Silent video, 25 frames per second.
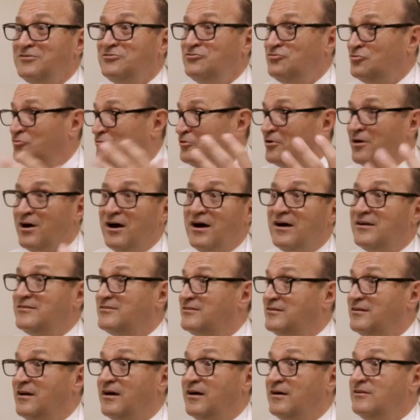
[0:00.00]
junior highs
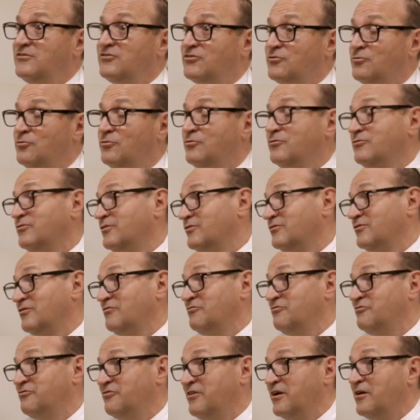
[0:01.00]
and high schools, there's a
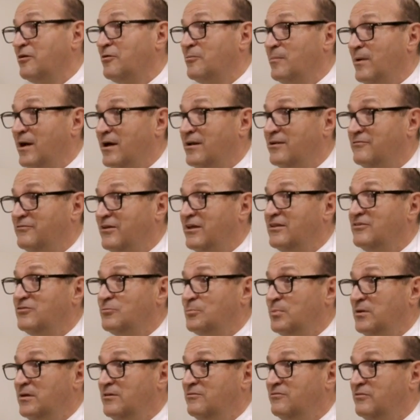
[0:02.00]
fair amount of
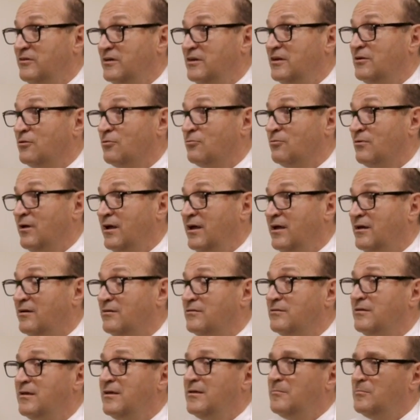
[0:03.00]
HPV
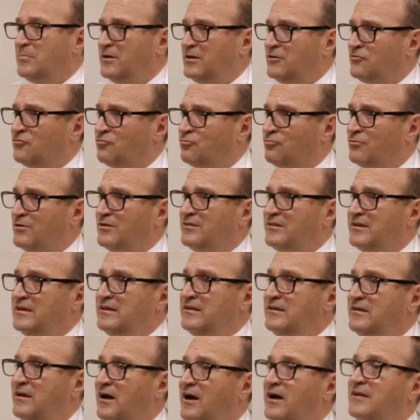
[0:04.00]
around, but it's really
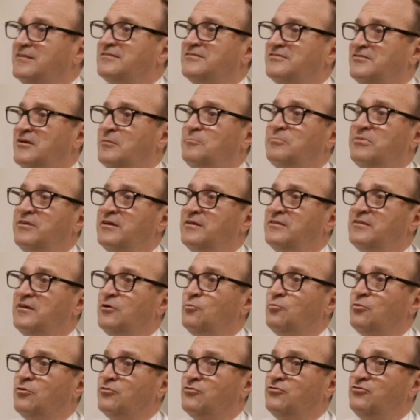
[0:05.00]
not something
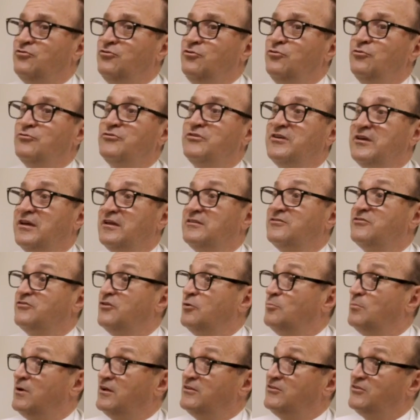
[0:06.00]
that we're using it
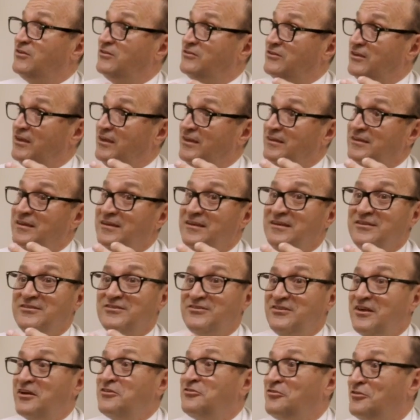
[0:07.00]
so much as a
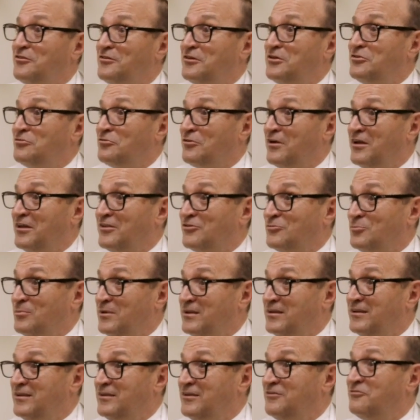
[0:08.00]
sexually
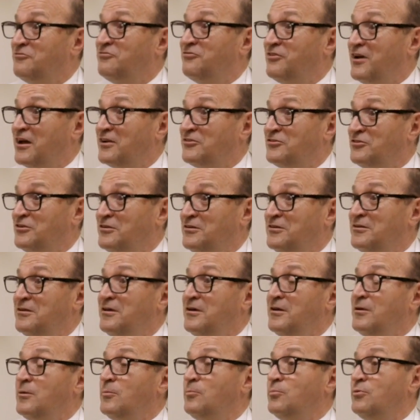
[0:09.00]
transmitted infection
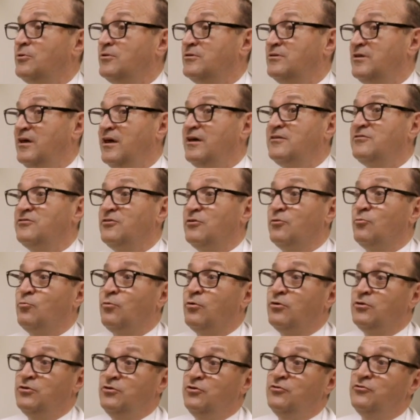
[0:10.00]
protector.
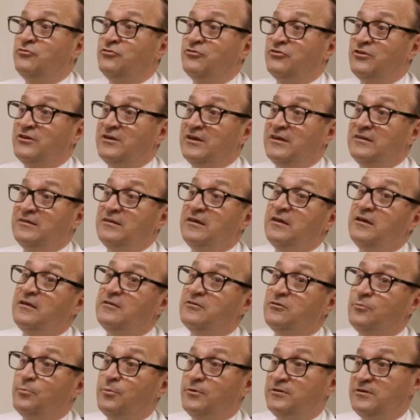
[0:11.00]
We're using it
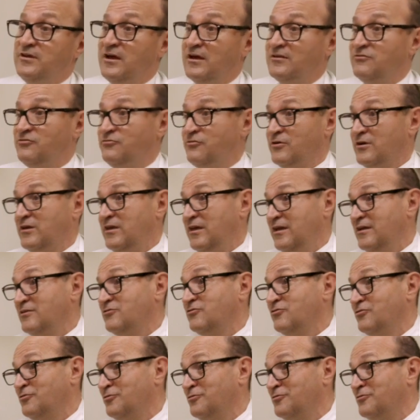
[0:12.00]
to protect for
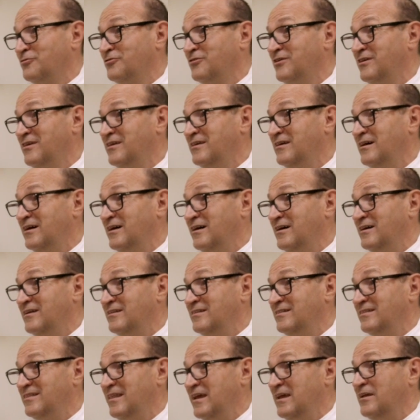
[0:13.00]
cancers
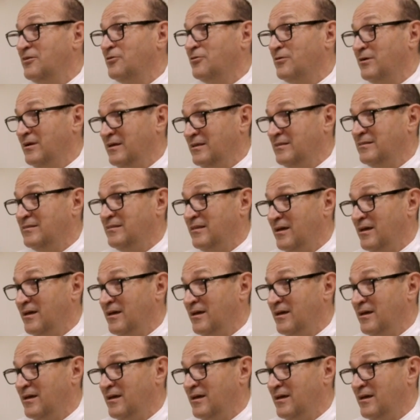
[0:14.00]
later in